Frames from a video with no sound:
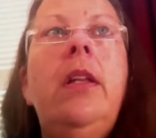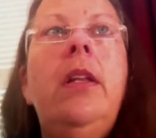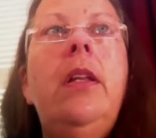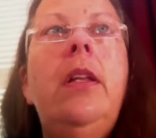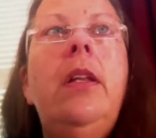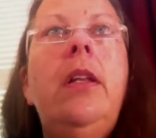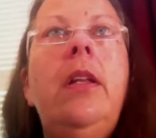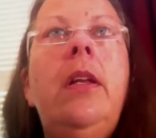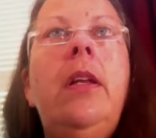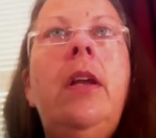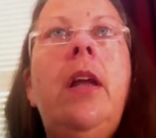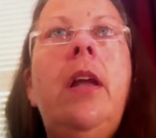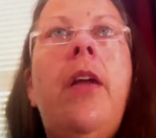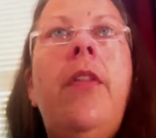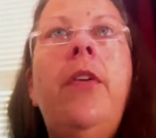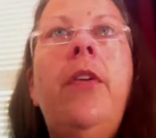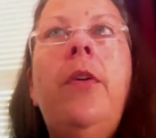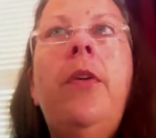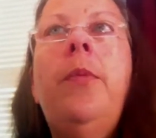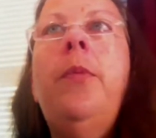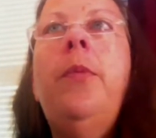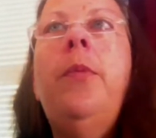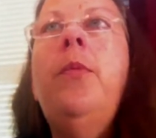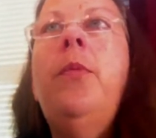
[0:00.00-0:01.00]
In
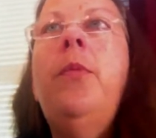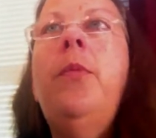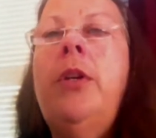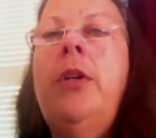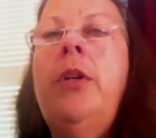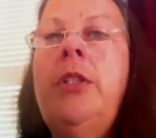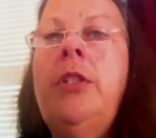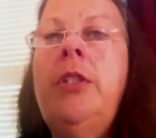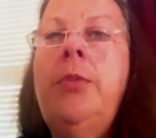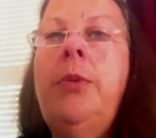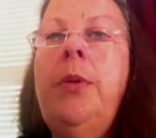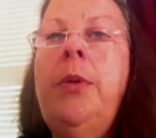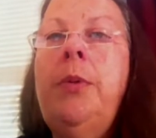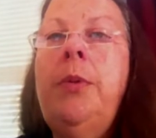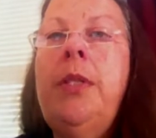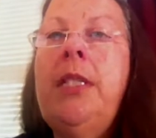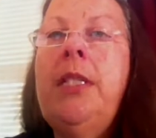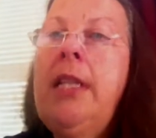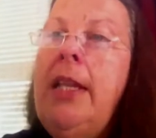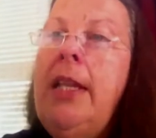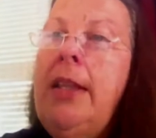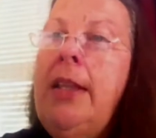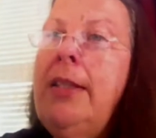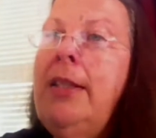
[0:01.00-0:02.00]
other words, we would
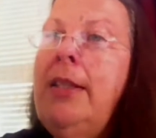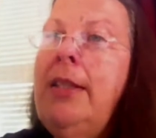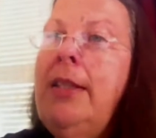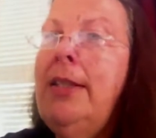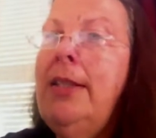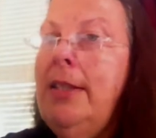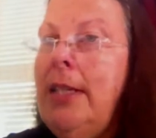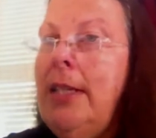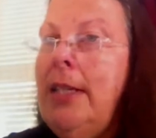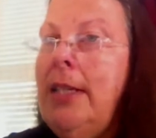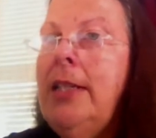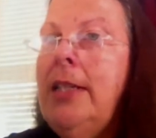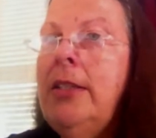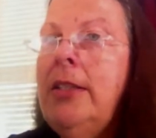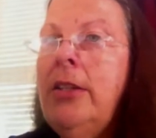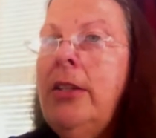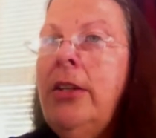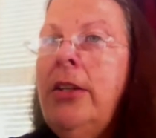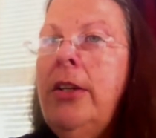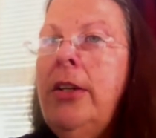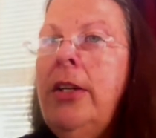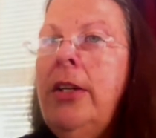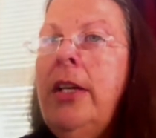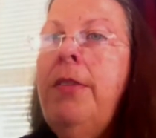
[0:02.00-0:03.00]
say this is a
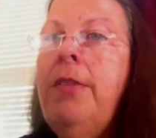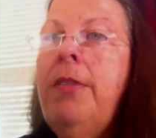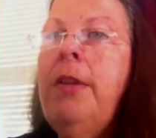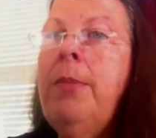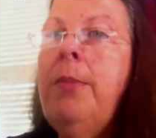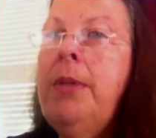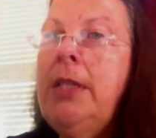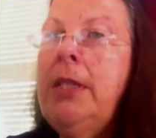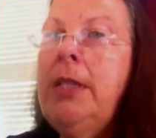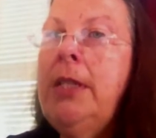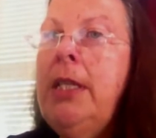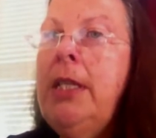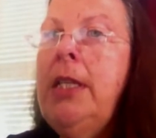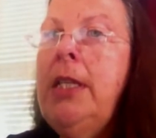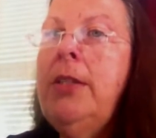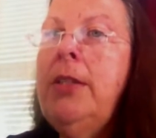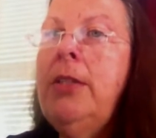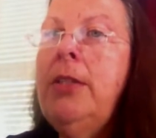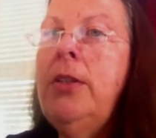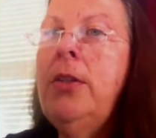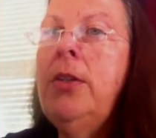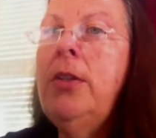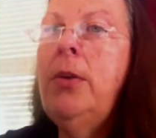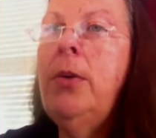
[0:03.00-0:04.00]
teaser. Give them the
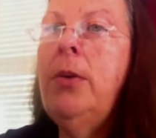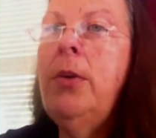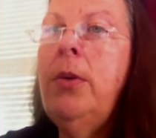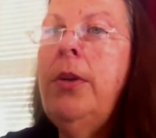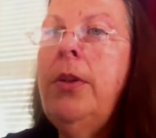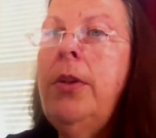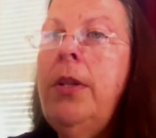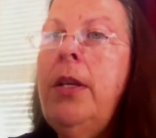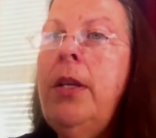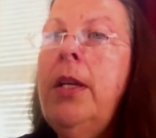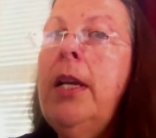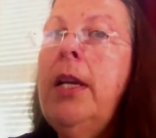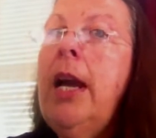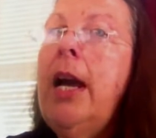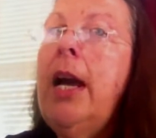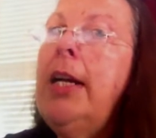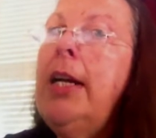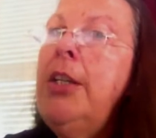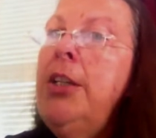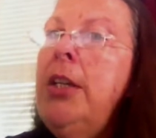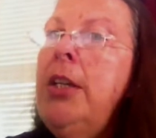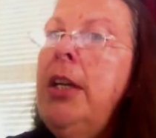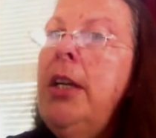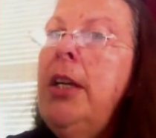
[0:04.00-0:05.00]
teaser or the
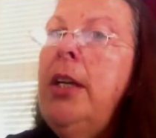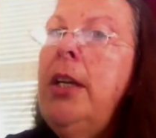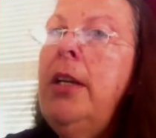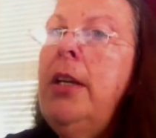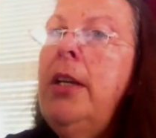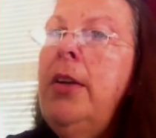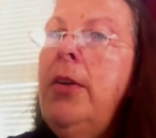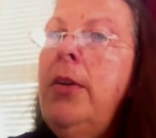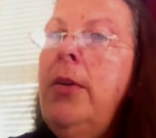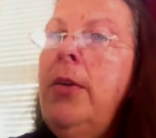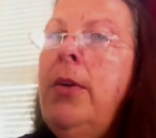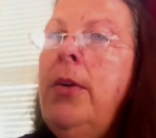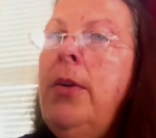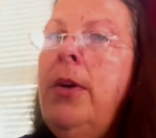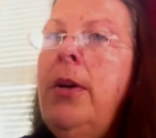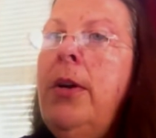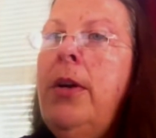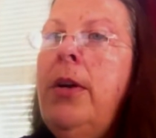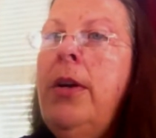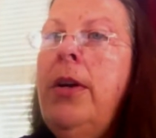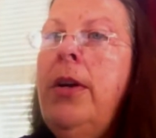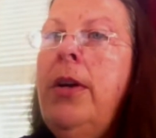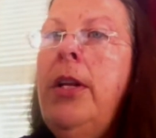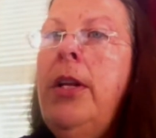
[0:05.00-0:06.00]
gotcha,
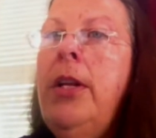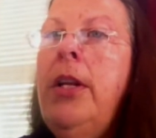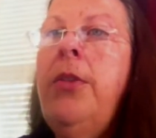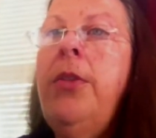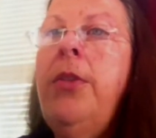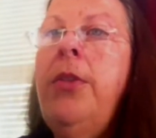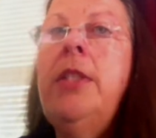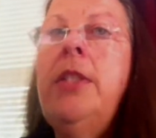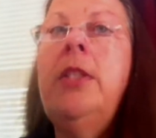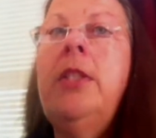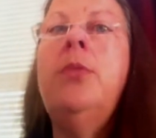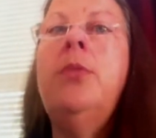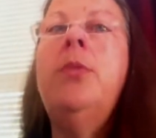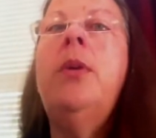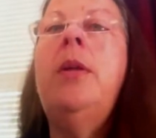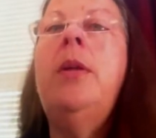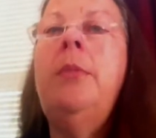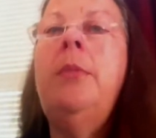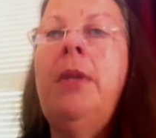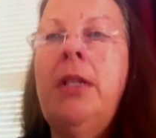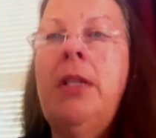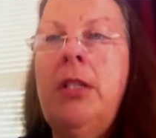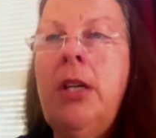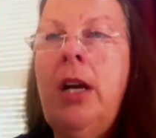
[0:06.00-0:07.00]
or this is what
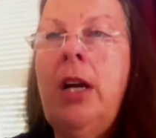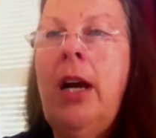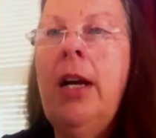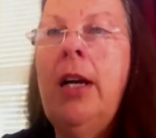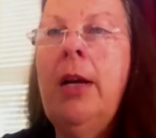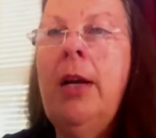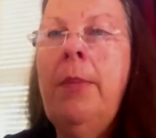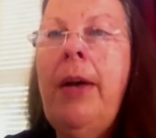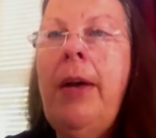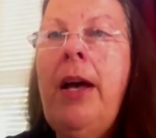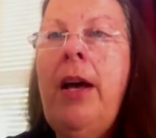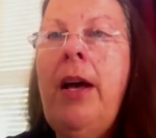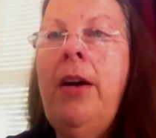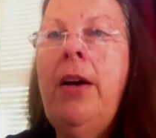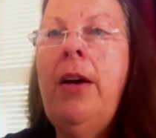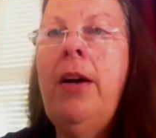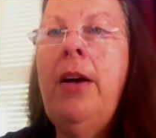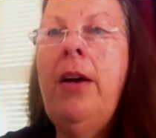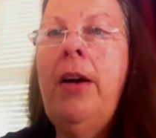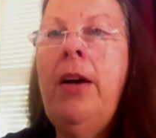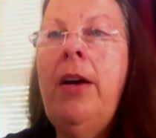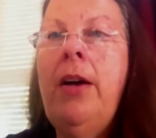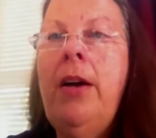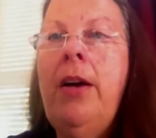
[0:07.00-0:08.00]
I'm going to talk about,
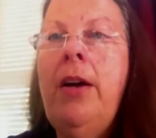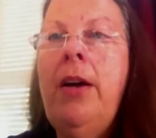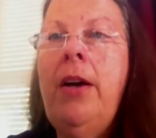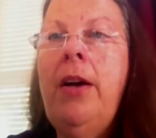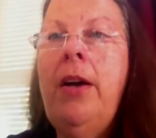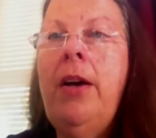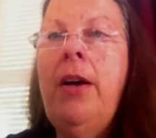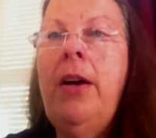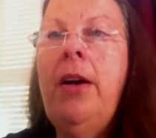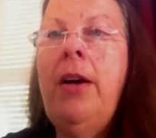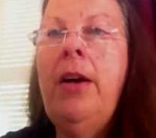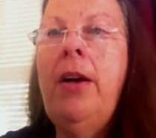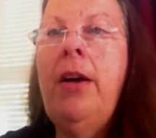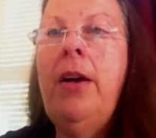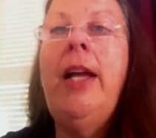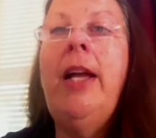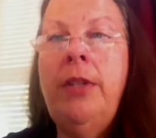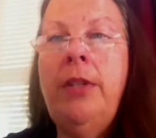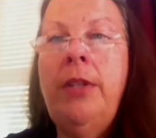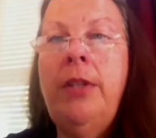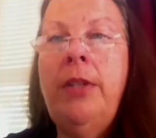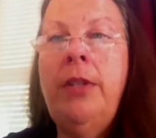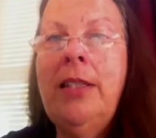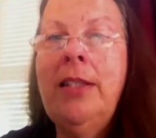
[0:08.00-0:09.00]
or this is why you
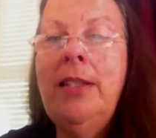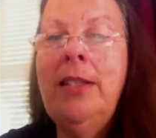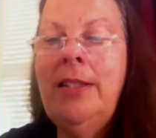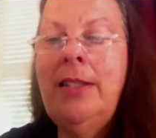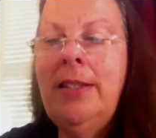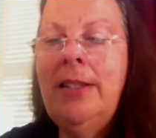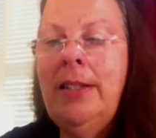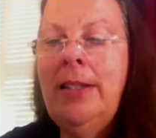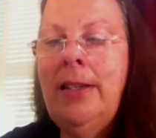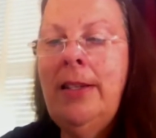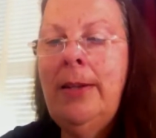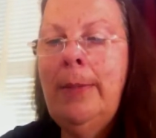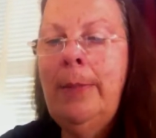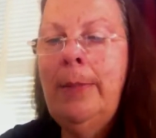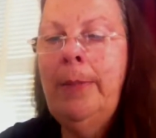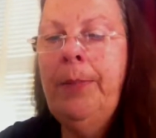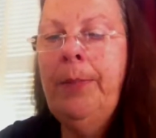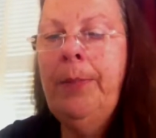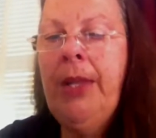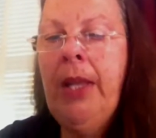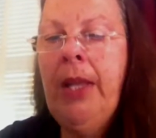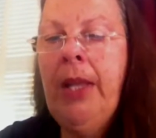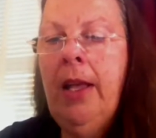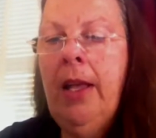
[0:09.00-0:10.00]
need to listen,
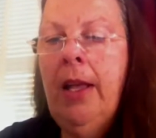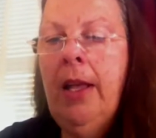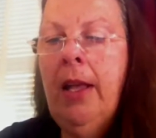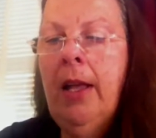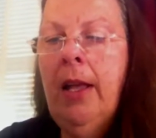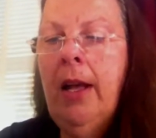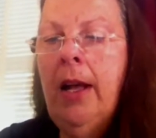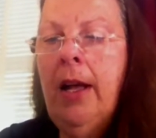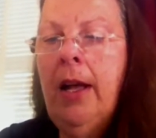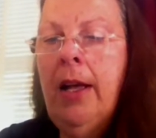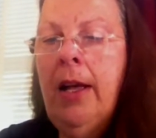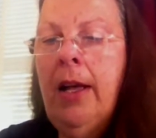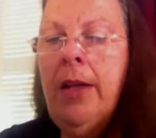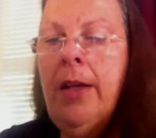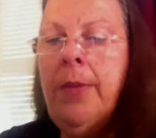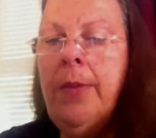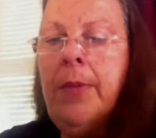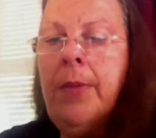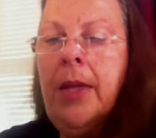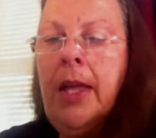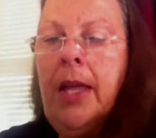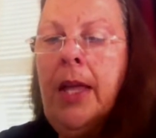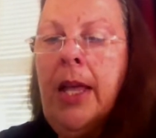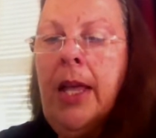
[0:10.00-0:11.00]
and
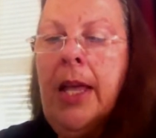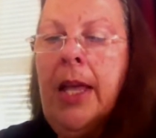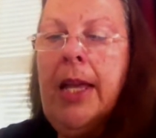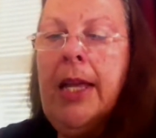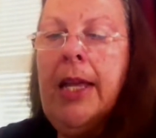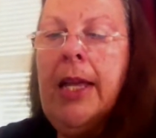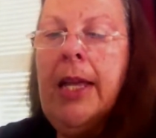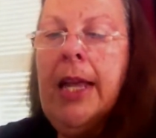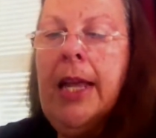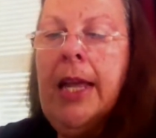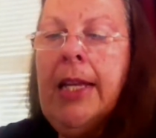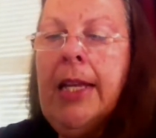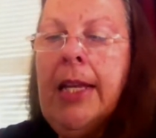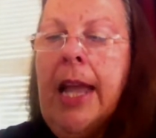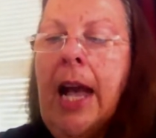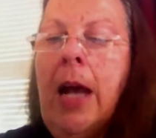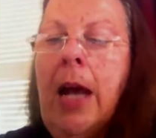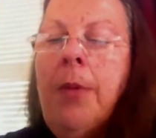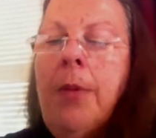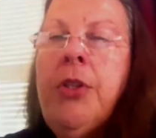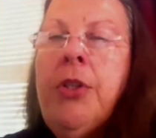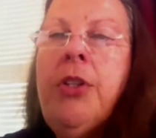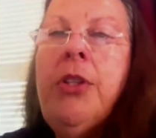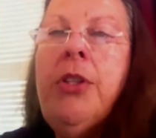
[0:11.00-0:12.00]

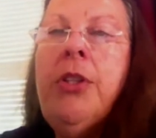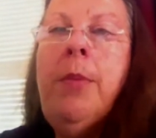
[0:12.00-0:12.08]
capture them in